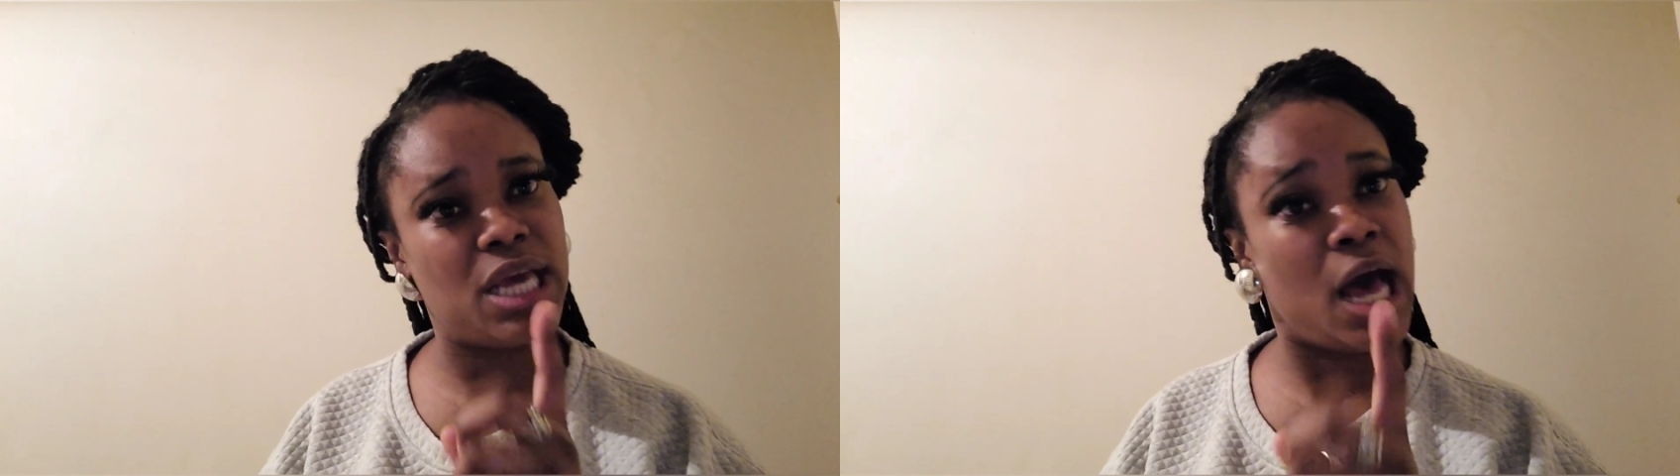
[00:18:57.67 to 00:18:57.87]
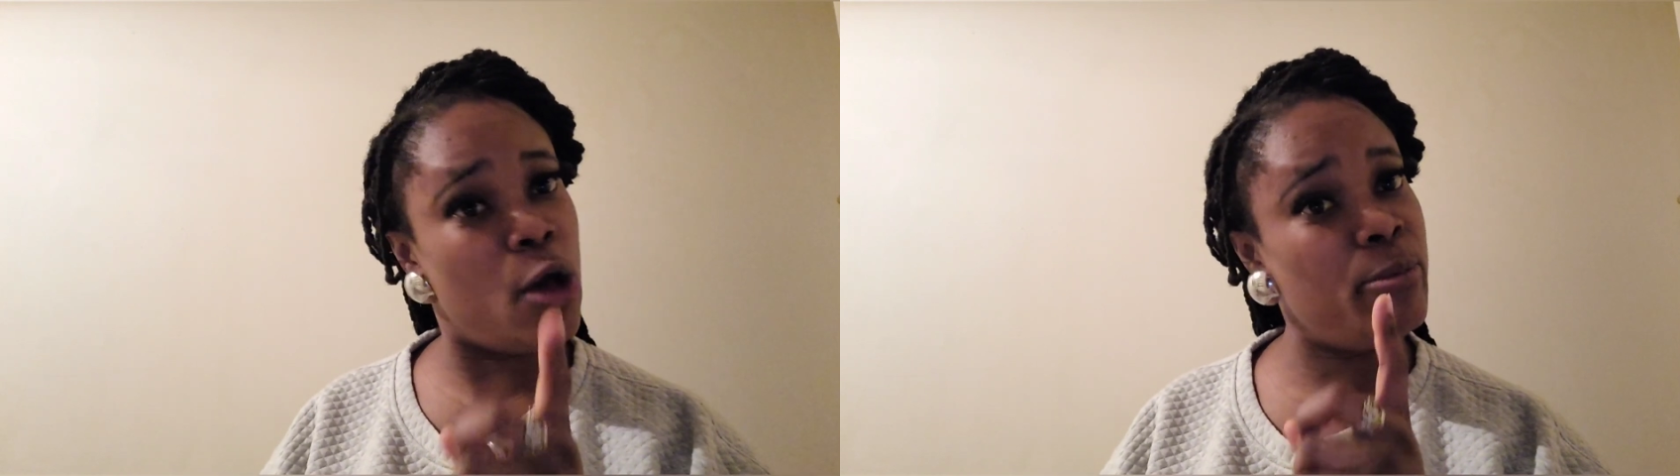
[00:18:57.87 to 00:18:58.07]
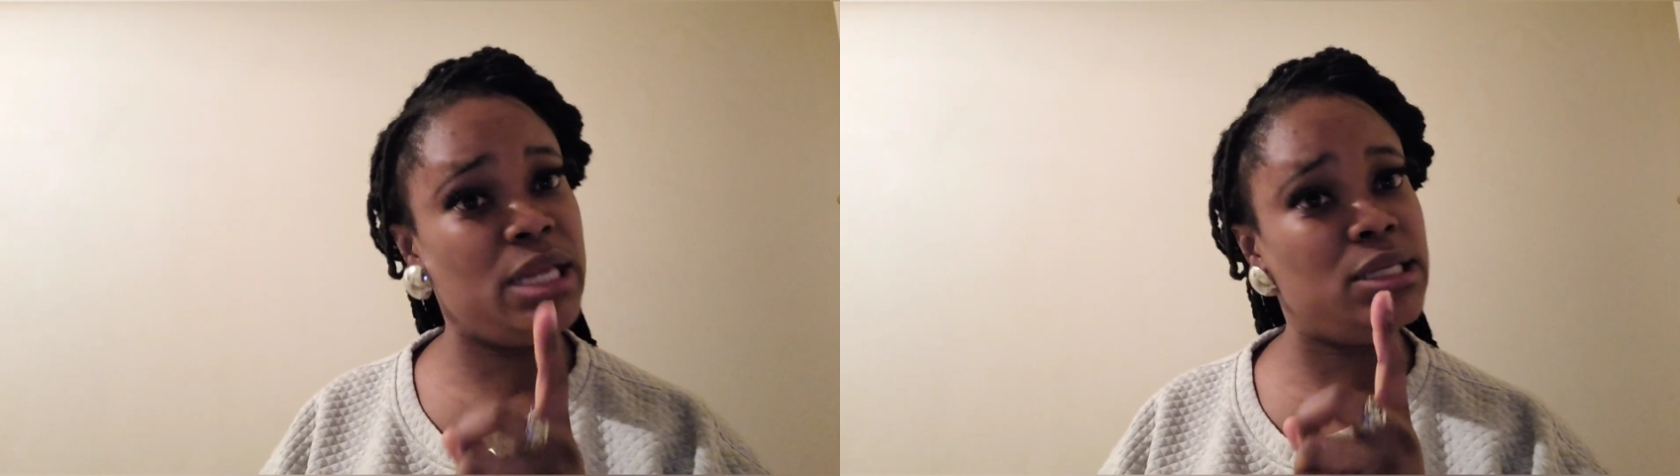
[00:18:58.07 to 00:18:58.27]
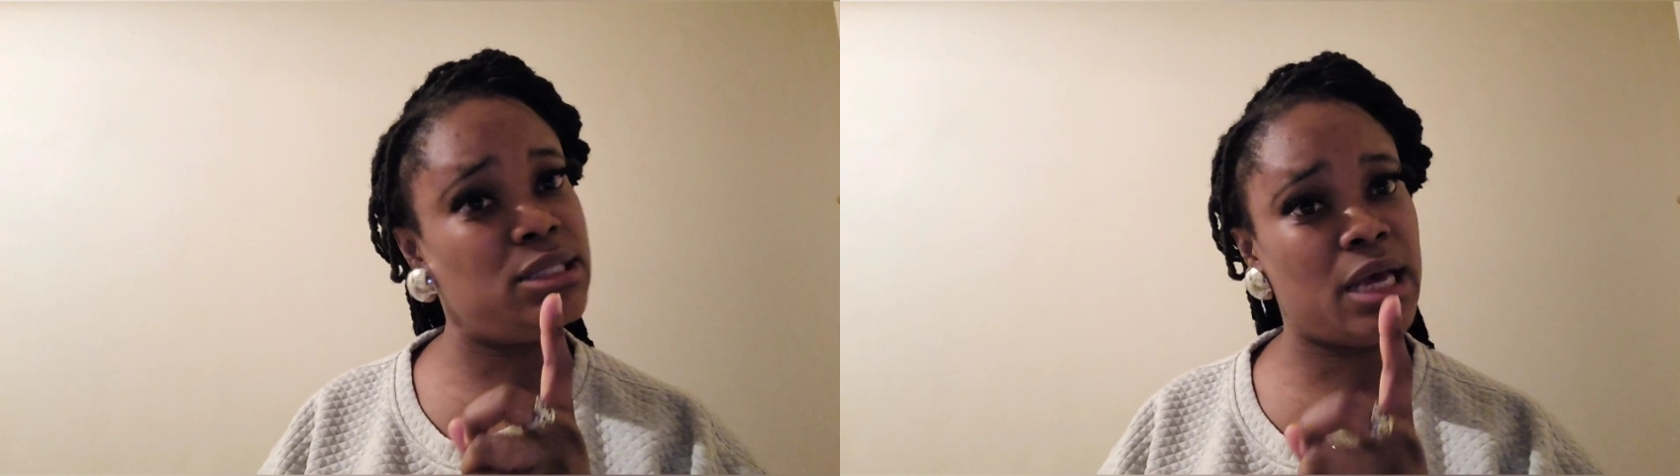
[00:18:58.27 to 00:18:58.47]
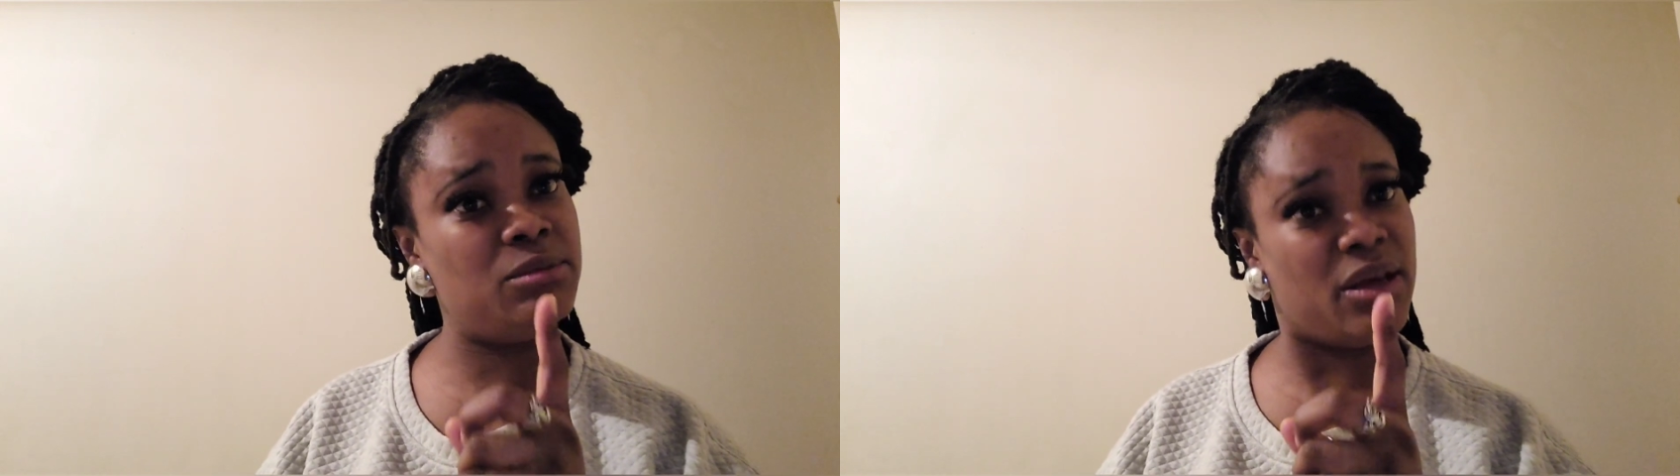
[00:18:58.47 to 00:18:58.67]
How many
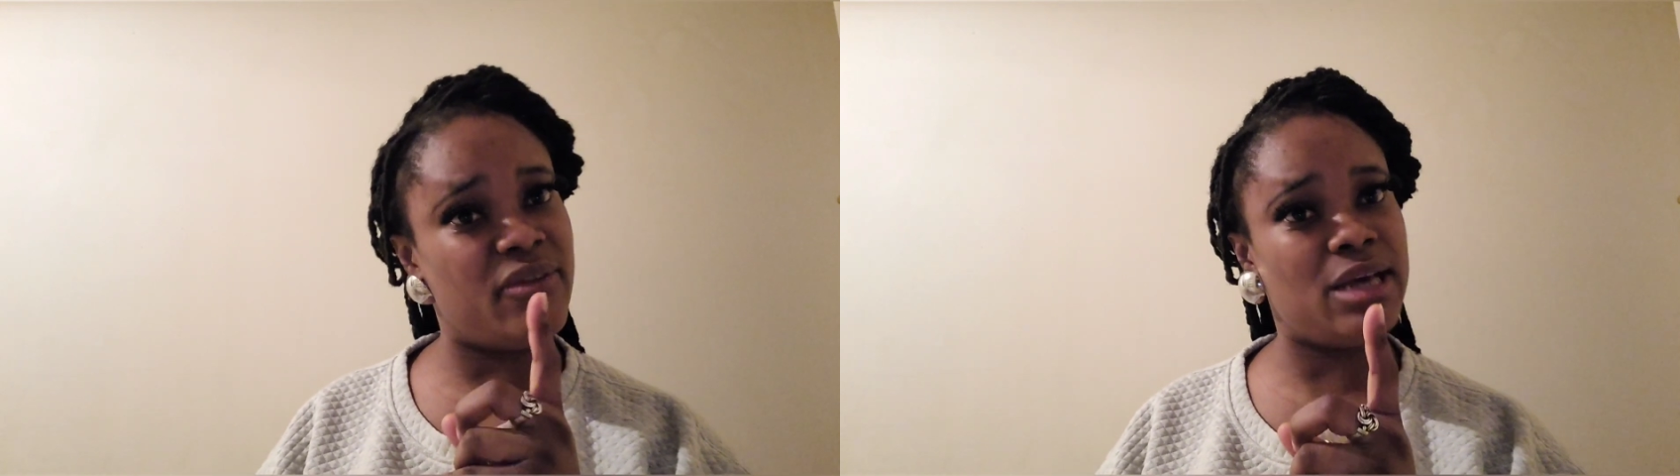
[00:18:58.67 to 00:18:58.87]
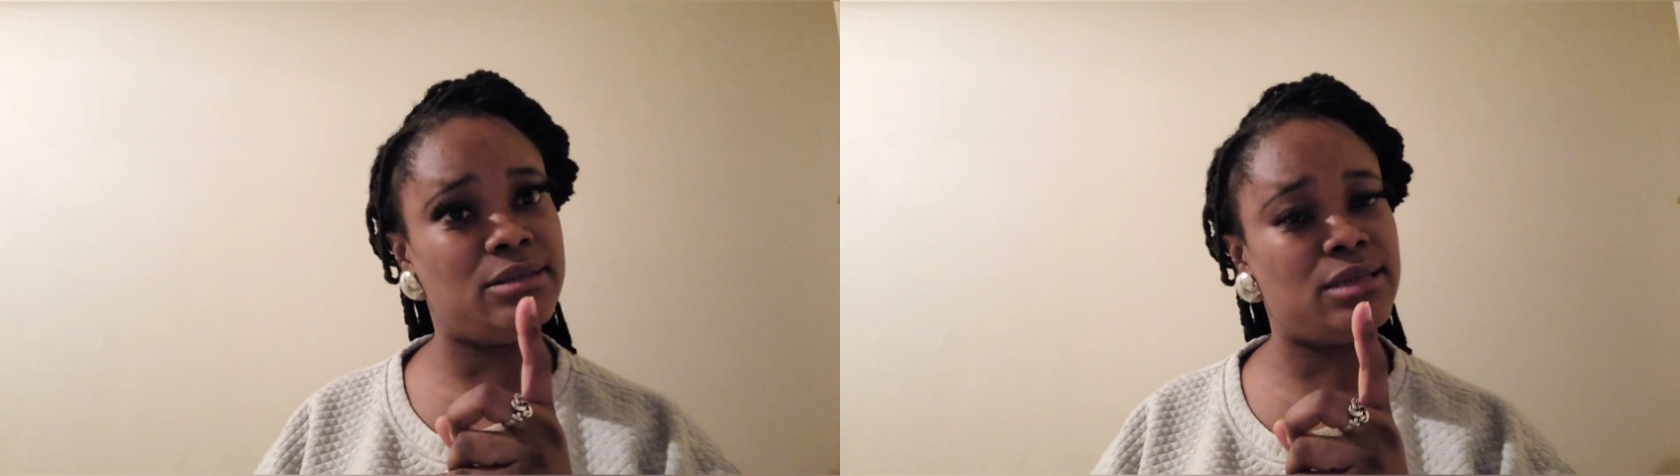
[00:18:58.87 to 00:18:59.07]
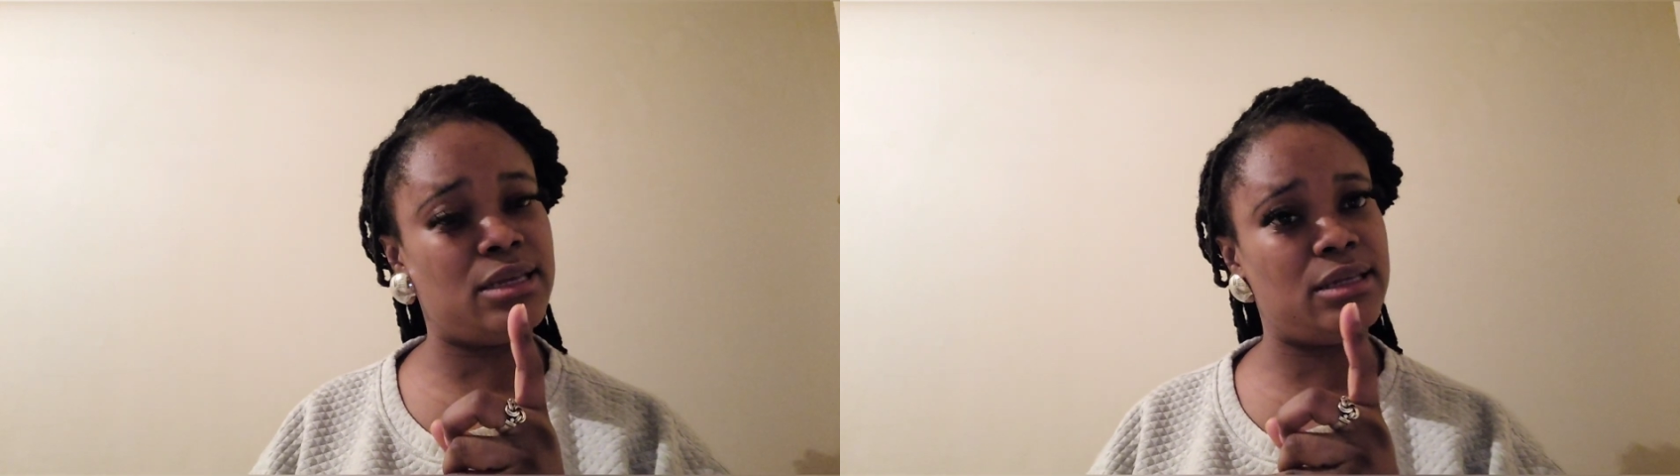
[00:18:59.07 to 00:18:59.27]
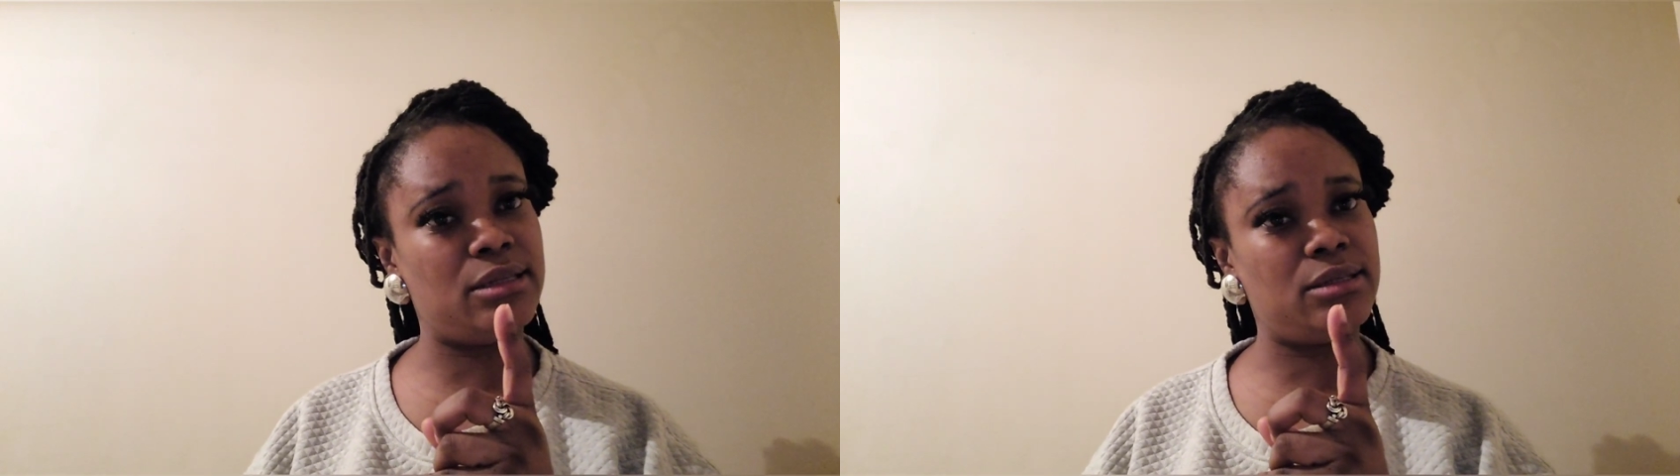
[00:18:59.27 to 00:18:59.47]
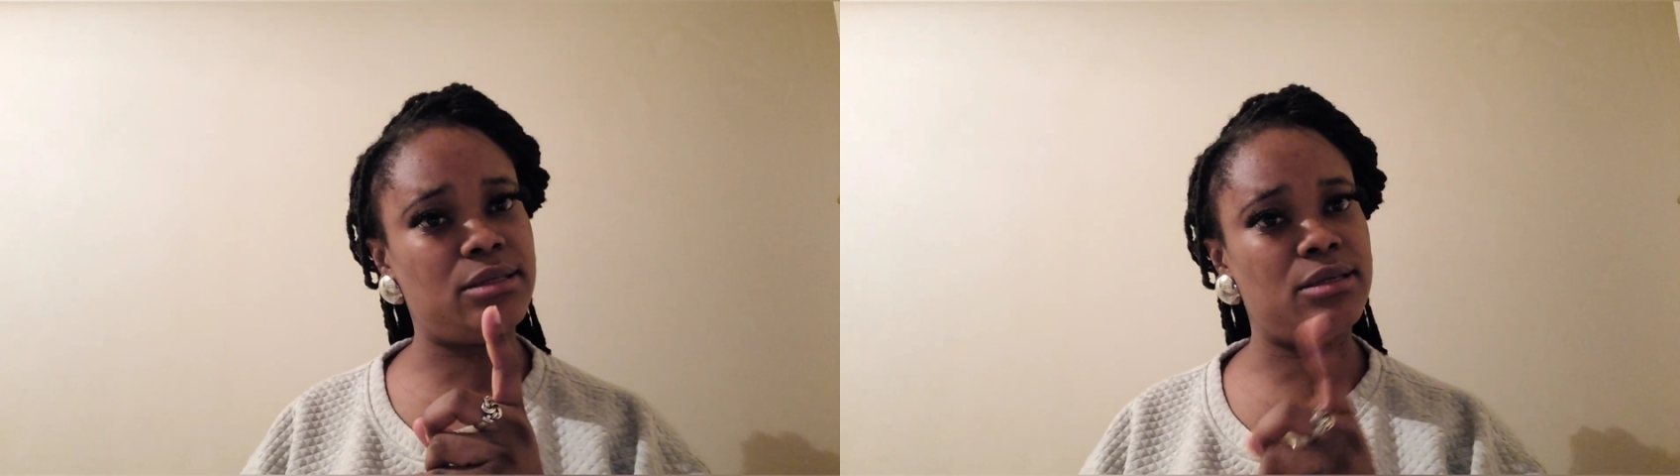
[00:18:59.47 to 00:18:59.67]
times have I said
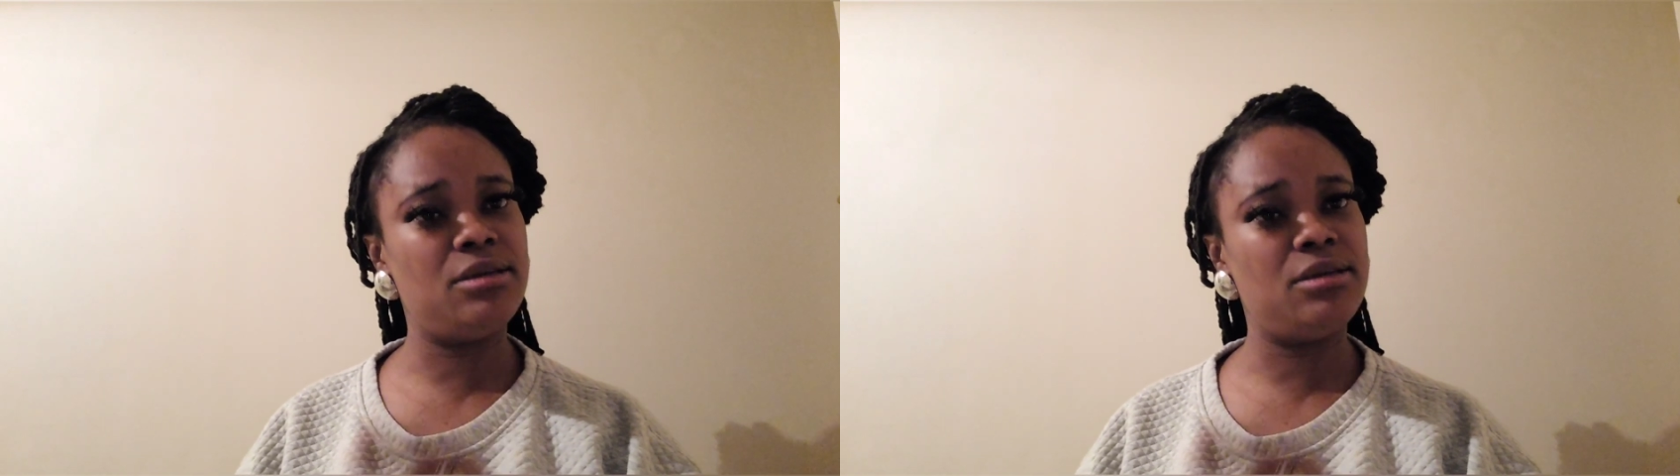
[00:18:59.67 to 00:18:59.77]
it?